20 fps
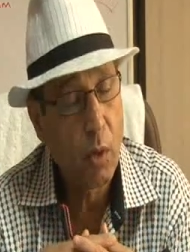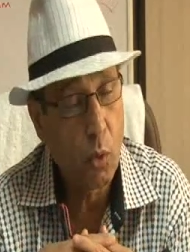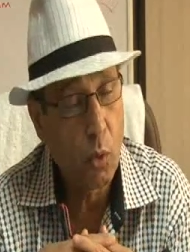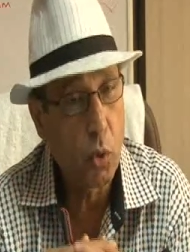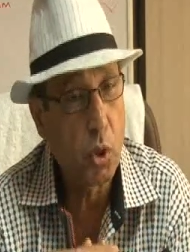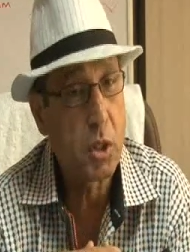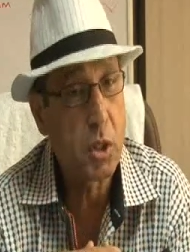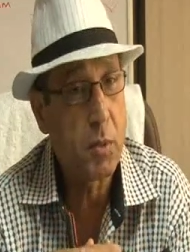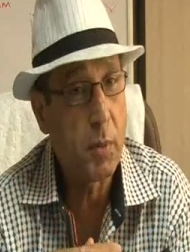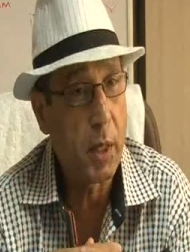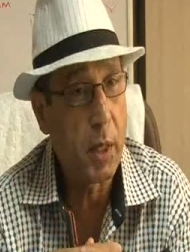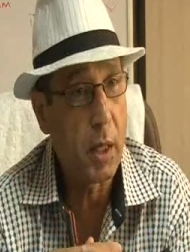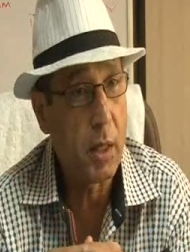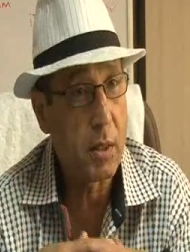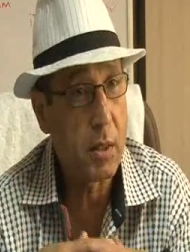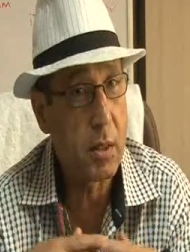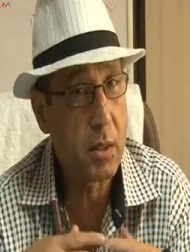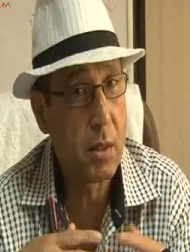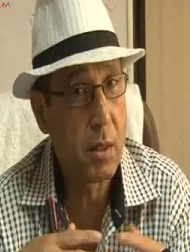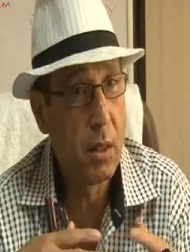good
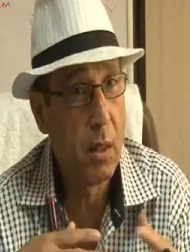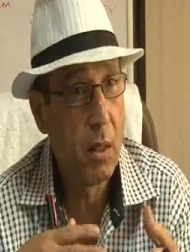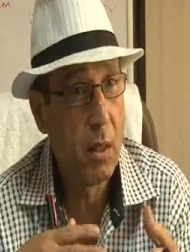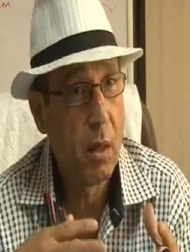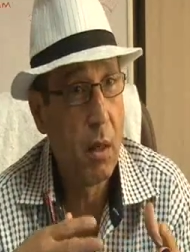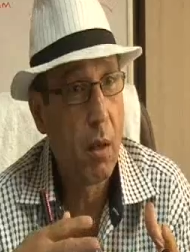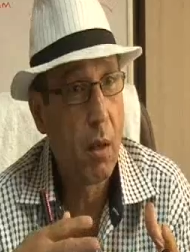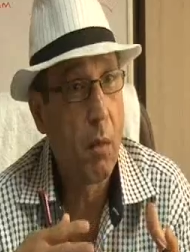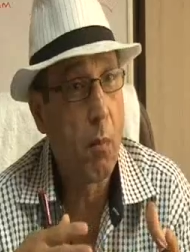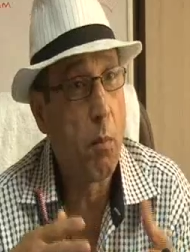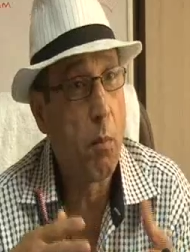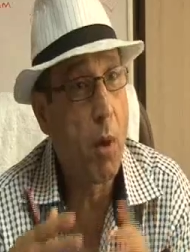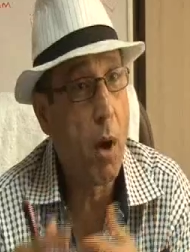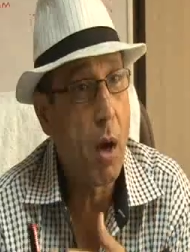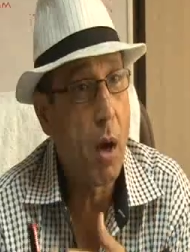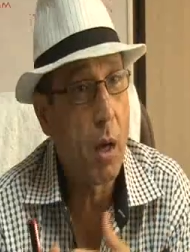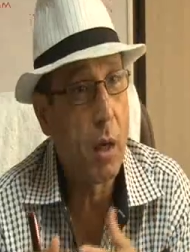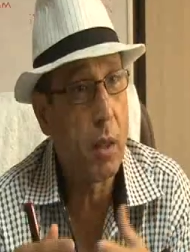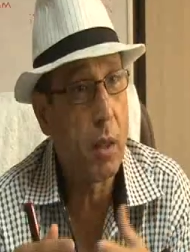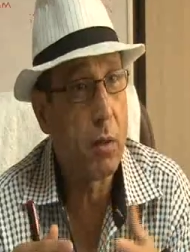experience
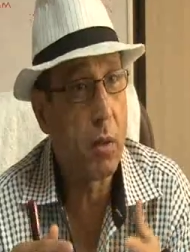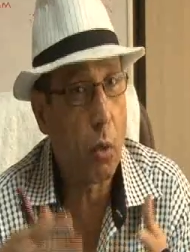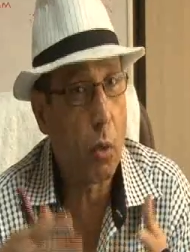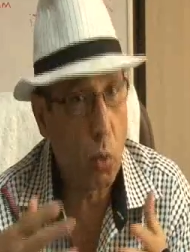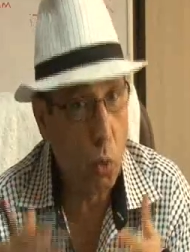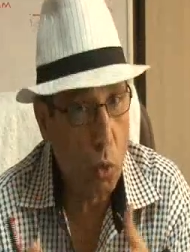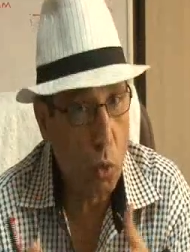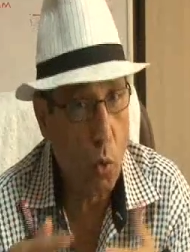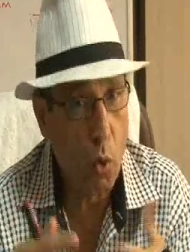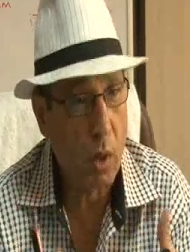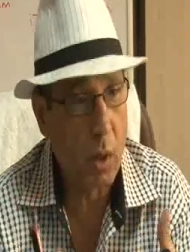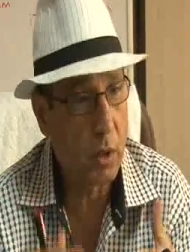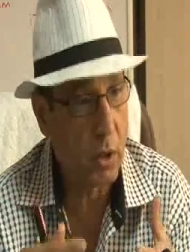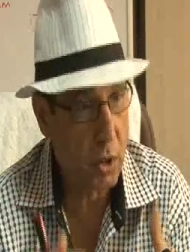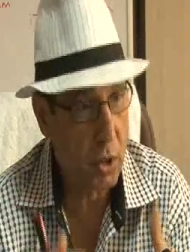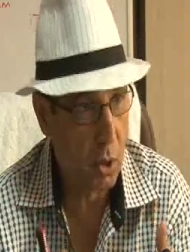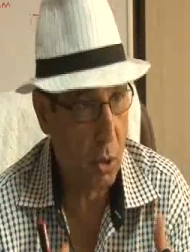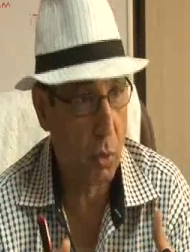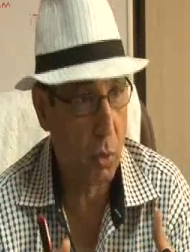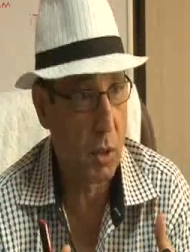by the good
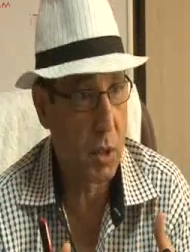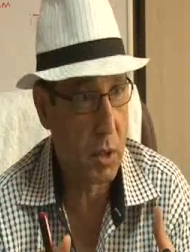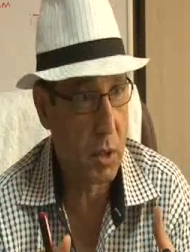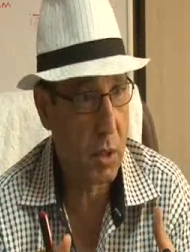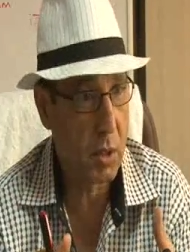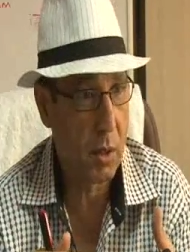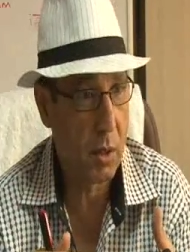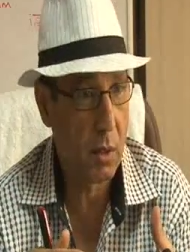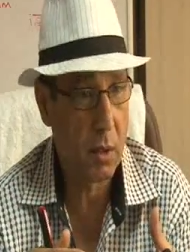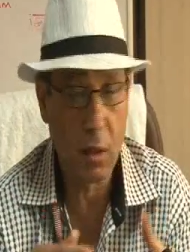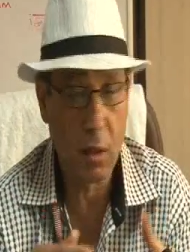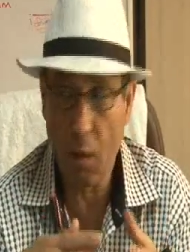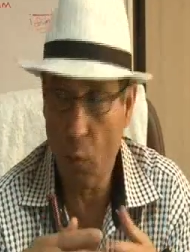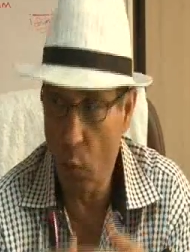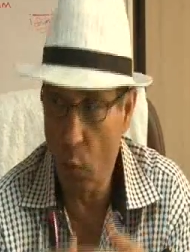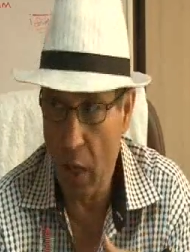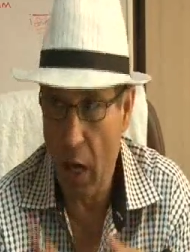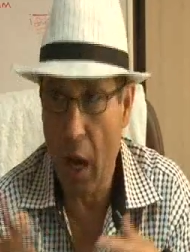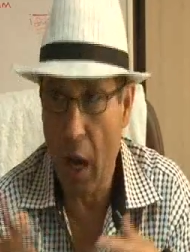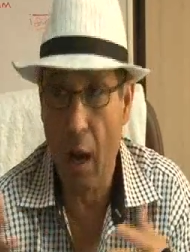quality students that
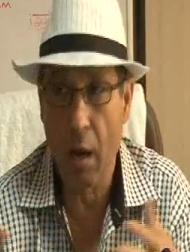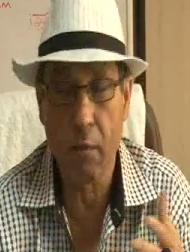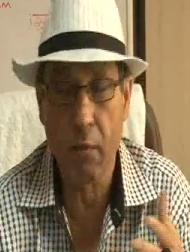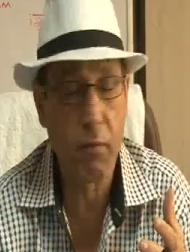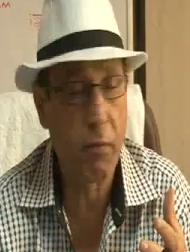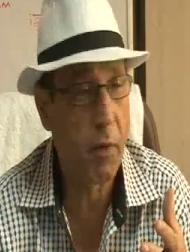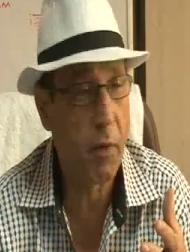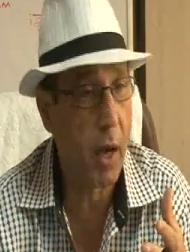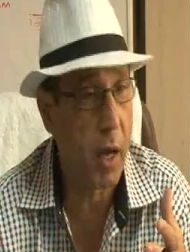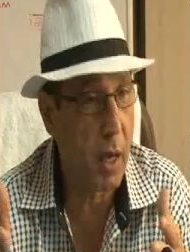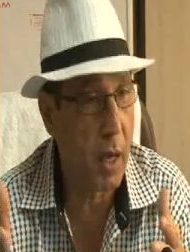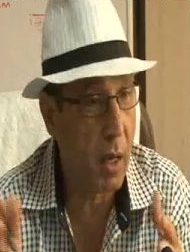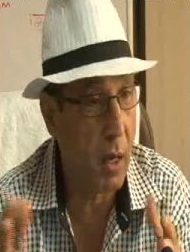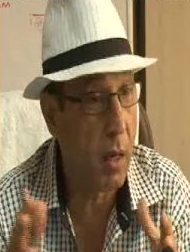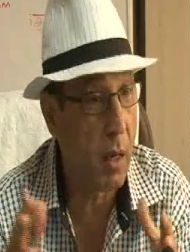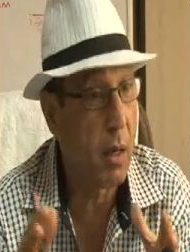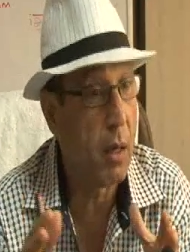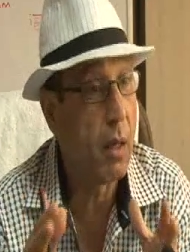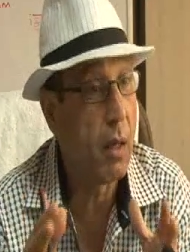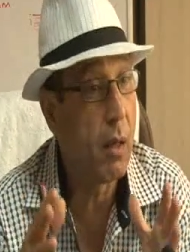we have
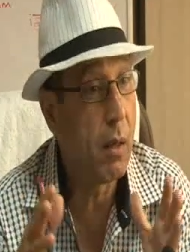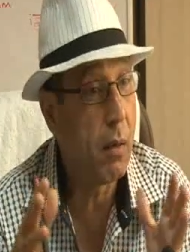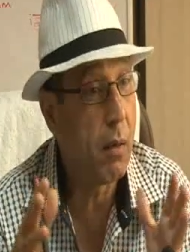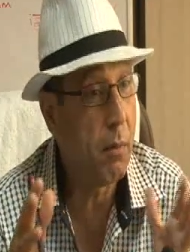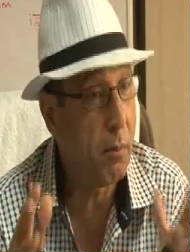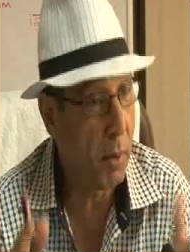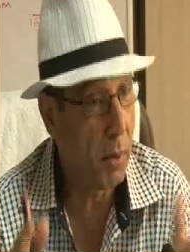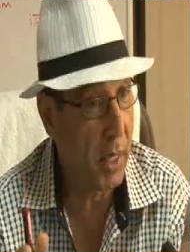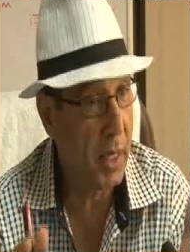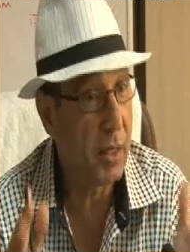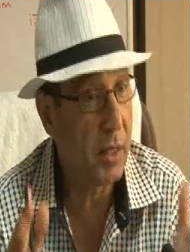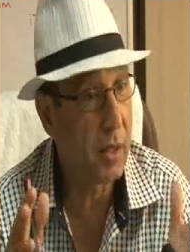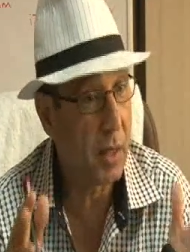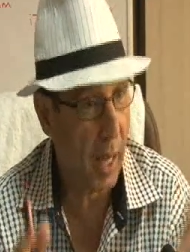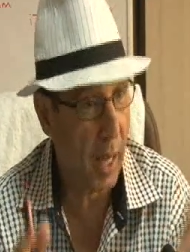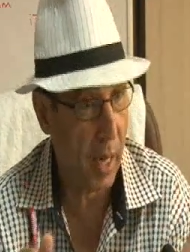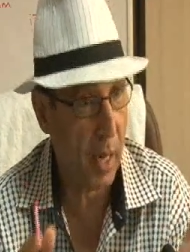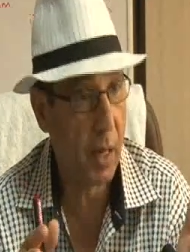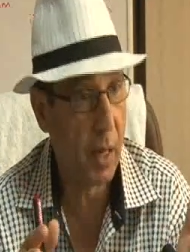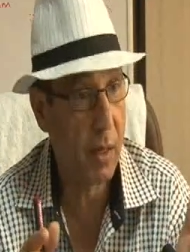in B
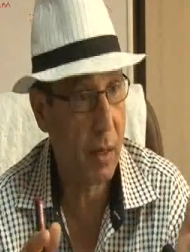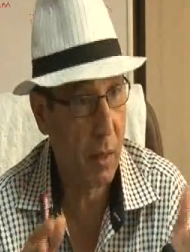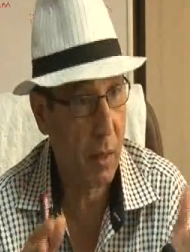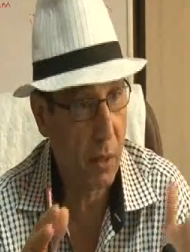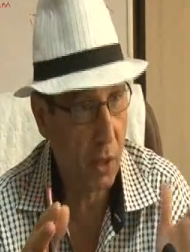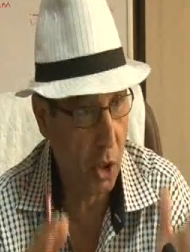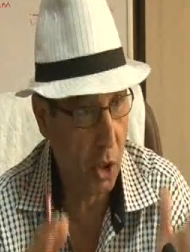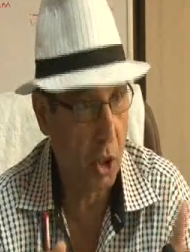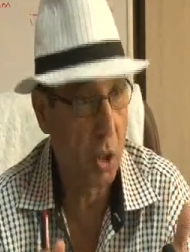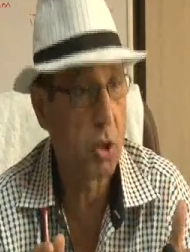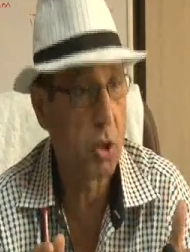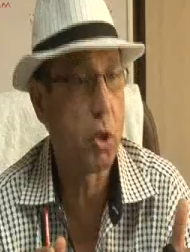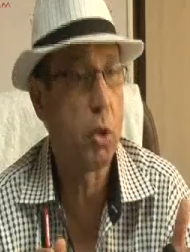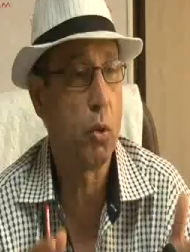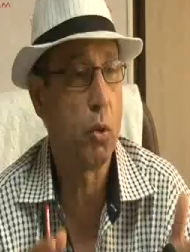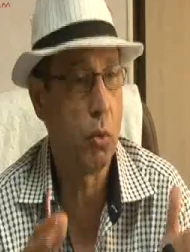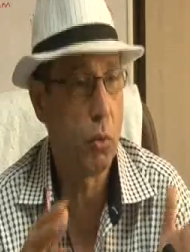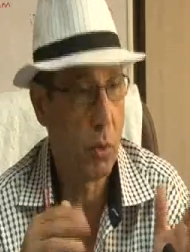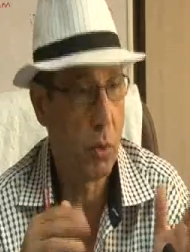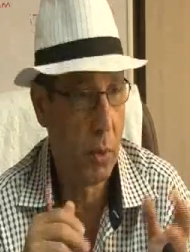Tech year two.